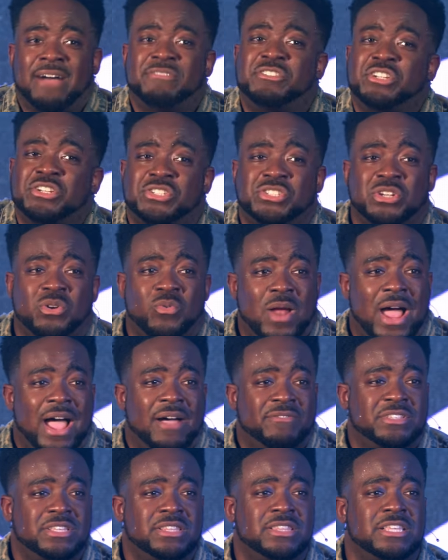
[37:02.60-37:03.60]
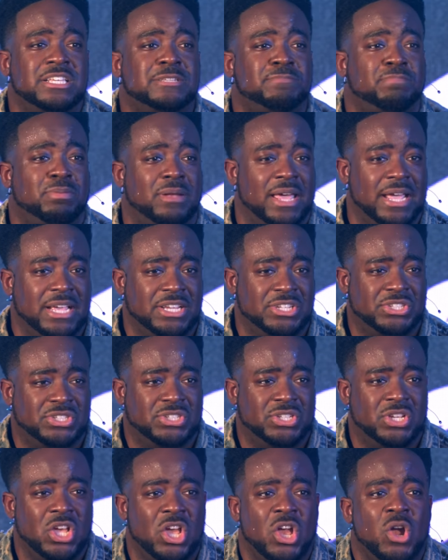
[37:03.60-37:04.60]
I've just arrived to this
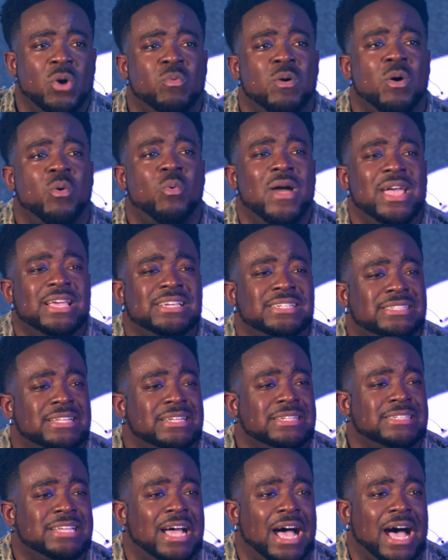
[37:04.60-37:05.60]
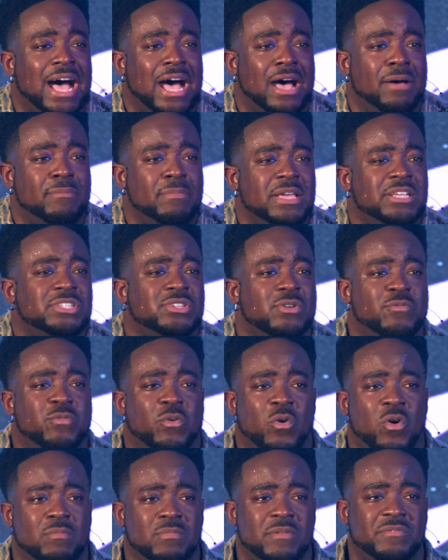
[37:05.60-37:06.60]
place where wasting time is a
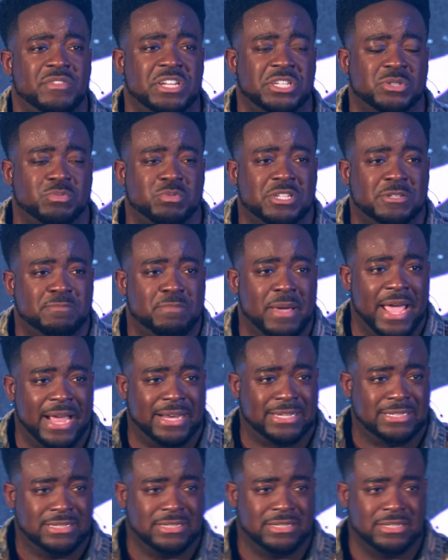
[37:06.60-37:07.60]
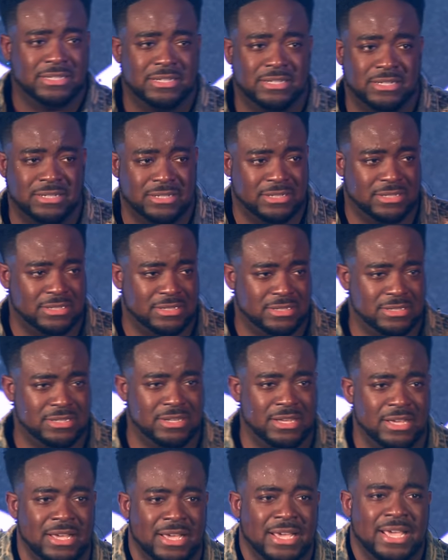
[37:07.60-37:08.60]
form of disrespect.
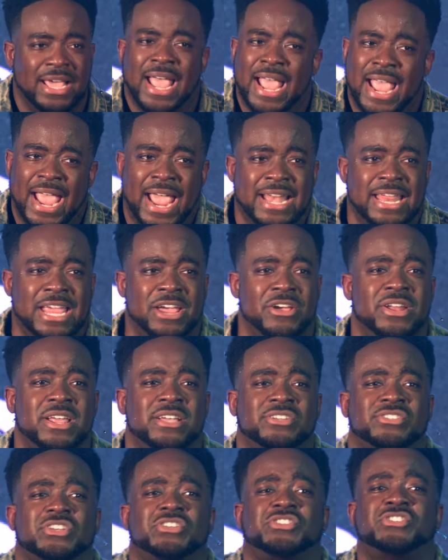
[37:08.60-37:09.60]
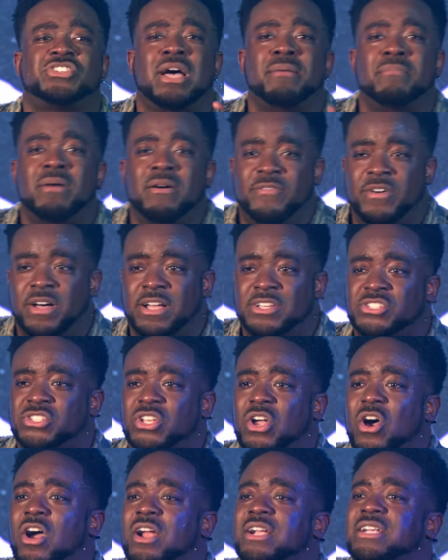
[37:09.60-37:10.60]
And here it is, some of
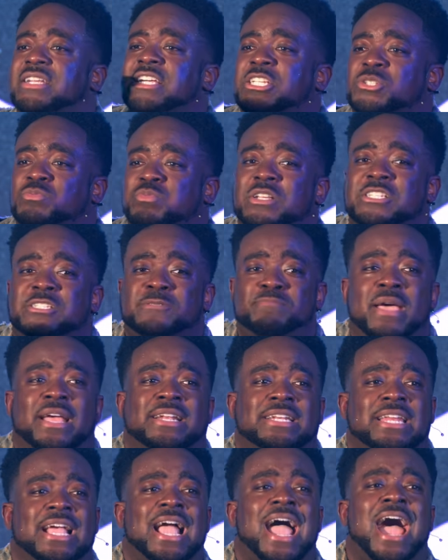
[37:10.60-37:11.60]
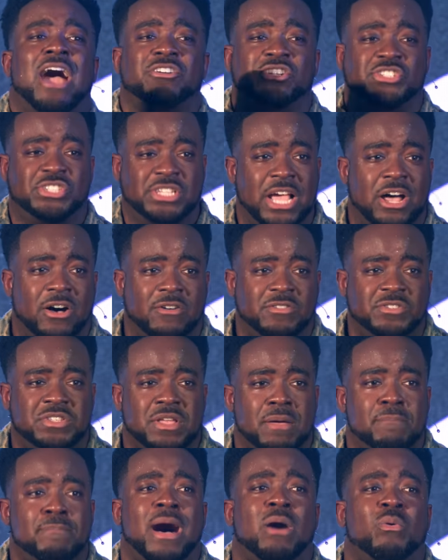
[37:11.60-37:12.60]
us are disrespecting
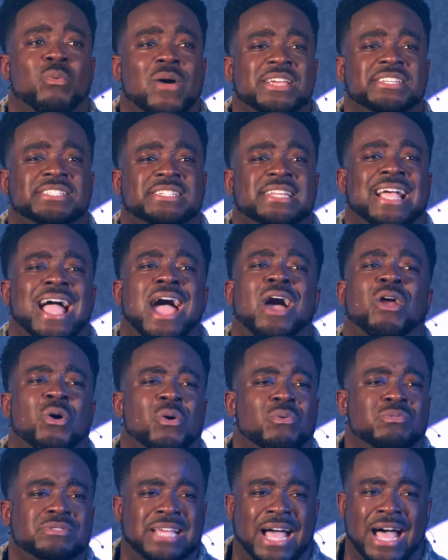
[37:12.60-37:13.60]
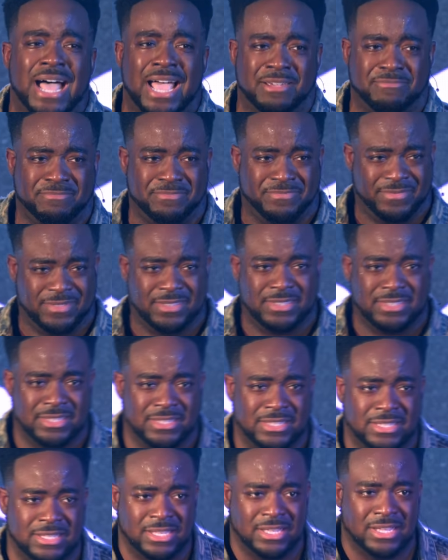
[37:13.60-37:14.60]
ourselves by wasting our own time.
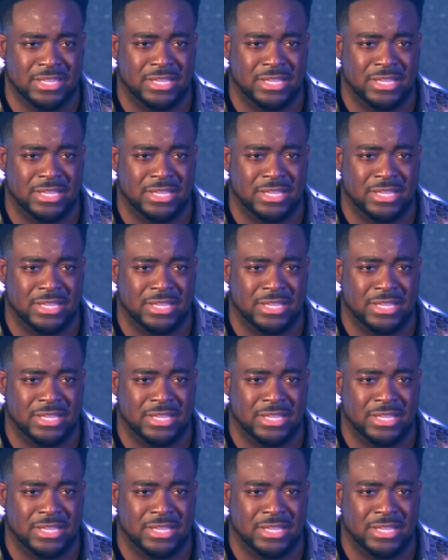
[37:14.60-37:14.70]
Yeah.